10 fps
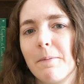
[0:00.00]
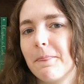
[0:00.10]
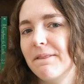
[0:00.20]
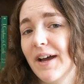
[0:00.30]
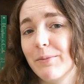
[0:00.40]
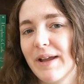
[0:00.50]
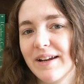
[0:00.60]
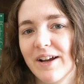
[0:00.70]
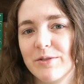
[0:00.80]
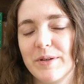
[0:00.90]
that
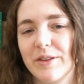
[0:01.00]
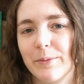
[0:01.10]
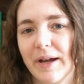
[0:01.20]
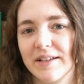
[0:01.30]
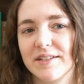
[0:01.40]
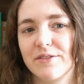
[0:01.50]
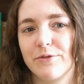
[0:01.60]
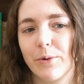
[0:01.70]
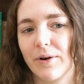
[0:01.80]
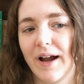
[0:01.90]
may not be the best
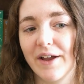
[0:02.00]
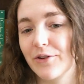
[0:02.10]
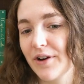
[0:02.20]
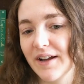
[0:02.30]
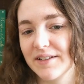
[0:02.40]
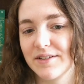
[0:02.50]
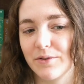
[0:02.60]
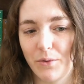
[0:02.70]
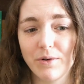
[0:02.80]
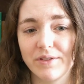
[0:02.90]
for either
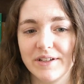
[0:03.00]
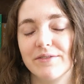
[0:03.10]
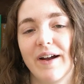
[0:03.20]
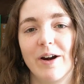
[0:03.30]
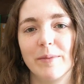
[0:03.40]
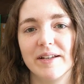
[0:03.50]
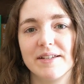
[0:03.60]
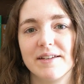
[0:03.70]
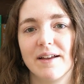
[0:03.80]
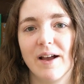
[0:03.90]
us or the
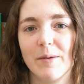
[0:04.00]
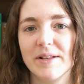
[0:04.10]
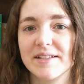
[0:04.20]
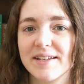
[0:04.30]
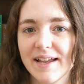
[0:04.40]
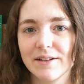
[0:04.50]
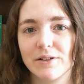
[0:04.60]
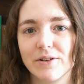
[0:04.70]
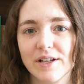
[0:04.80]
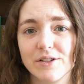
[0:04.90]
environment. Instead,
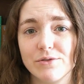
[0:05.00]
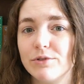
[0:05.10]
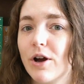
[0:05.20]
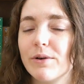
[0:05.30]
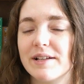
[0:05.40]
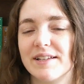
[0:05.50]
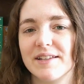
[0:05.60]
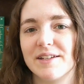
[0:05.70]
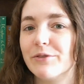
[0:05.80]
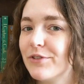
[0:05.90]
learning to
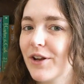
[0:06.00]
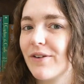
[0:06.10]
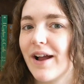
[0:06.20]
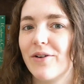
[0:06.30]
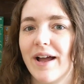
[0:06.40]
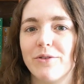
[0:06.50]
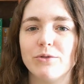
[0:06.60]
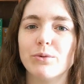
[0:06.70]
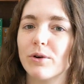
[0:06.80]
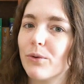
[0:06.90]
coexist and figure out how
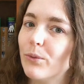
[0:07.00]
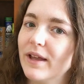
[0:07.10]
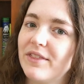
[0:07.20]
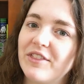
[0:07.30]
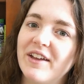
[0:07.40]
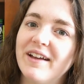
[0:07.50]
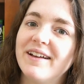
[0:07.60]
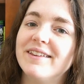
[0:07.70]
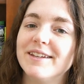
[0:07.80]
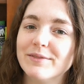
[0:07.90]
to work with
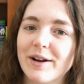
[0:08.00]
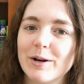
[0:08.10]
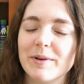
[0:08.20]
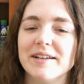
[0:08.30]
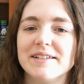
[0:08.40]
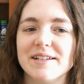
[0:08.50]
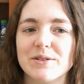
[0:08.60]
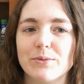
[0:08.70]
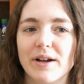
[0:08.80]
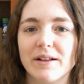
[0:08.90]
the environment
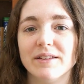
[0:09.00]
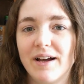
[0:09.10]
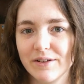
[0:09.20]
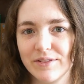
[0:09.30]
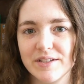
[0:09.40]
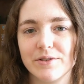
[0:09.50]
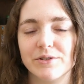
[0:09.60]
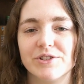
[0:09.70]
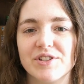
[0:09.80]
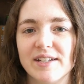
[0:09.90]
is what a lot of these
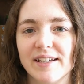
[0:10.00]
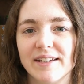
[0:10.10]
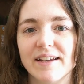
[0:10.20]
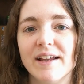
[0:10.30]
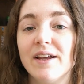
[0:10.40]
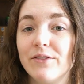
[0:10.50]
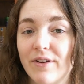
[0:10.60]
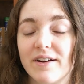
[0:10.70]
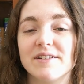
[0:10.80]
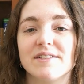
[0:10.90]
cultures did
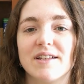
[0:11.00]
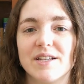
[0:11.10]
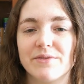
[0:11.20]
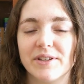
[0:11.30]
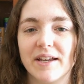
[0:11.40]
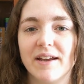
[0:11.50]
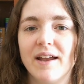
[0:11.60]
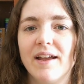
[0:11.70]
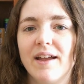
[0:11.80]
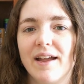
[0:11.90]
very successfully,
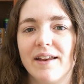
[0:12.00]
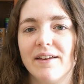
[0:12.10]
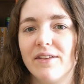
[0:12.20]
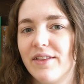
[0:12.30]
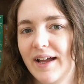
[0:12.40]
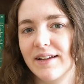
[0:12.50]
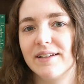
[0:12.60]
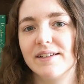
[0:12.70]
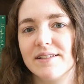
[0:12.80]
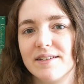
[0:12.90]
and that
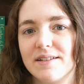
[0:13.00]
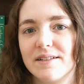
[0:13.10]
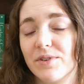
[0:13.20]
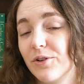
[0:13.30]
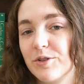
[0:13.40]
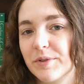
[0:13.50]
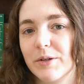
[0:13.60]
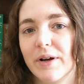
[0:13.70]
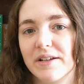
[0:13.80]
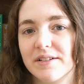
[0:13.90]
is
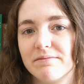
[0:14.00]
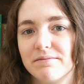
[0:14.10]
ultimately what,